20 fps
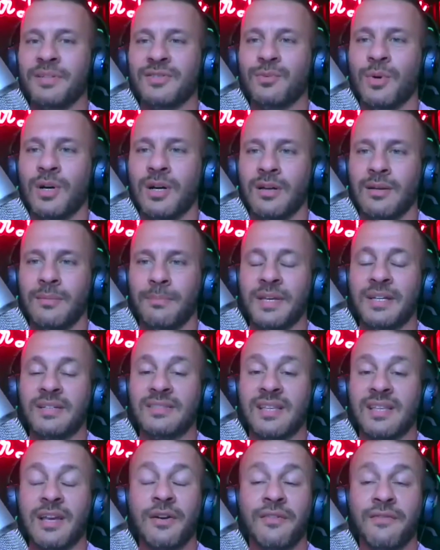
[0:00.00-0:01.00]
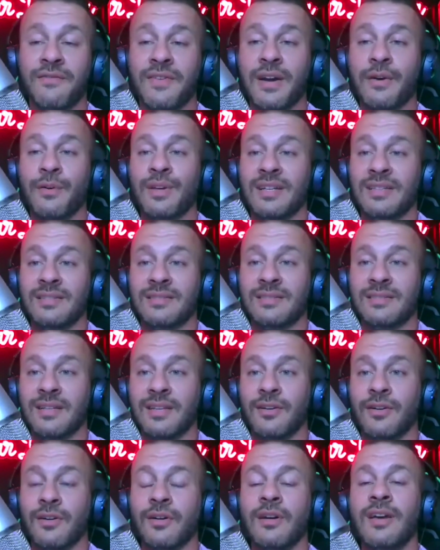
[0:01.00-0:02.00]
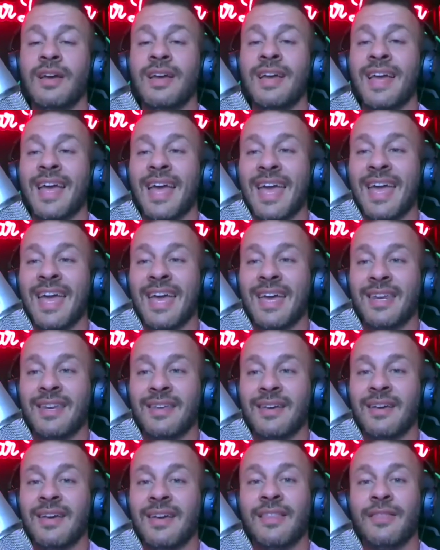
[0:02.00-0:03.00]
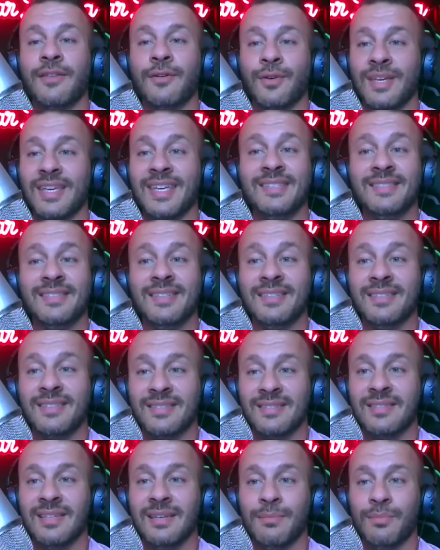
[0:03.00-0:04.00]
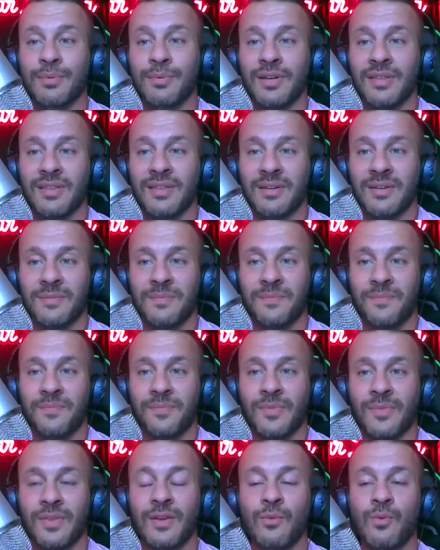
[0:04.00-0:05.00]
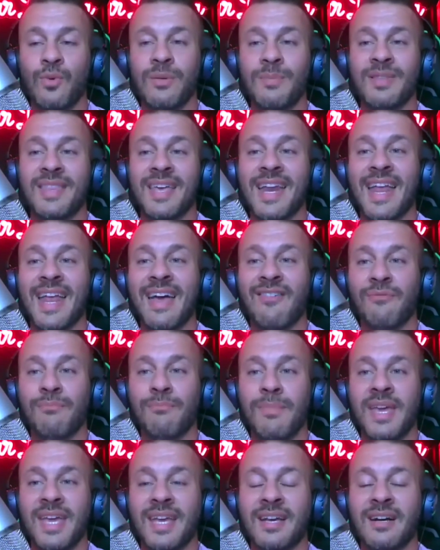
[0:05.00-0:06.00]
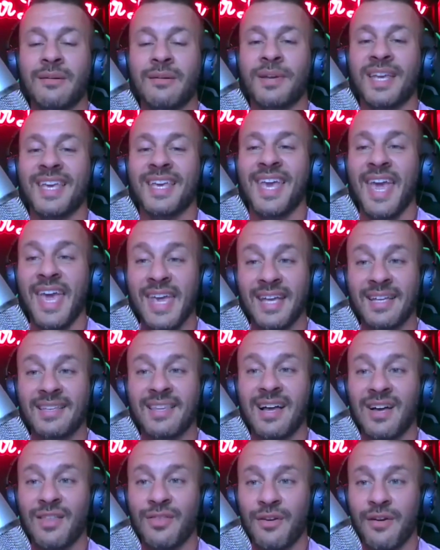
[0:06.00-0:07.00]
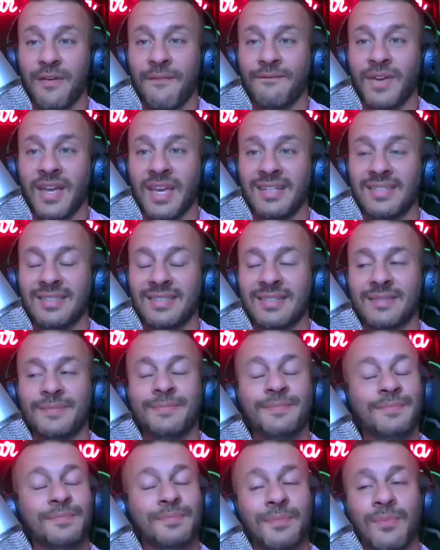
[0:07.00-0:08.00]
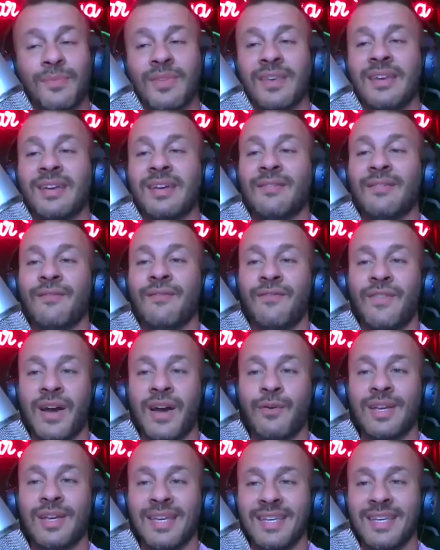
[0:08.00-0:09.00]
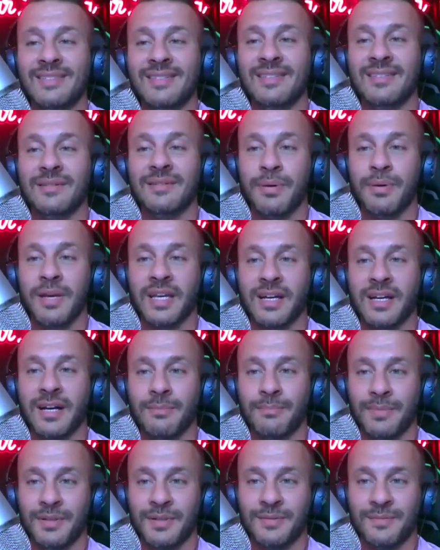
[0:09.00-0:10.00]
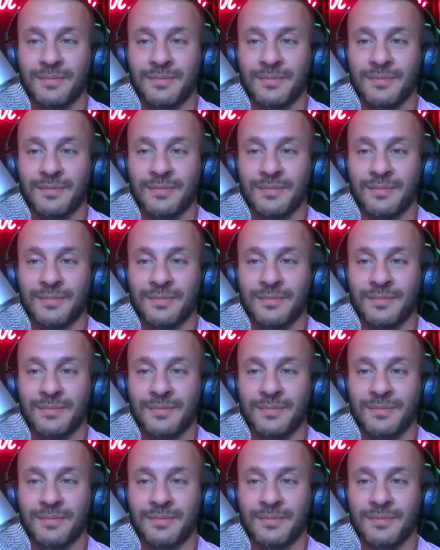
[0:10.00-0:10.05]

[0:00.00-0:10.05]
as well because they are very insecure and they're easy to sleep with. The women that have makeup caked on their face, very easy to pick up.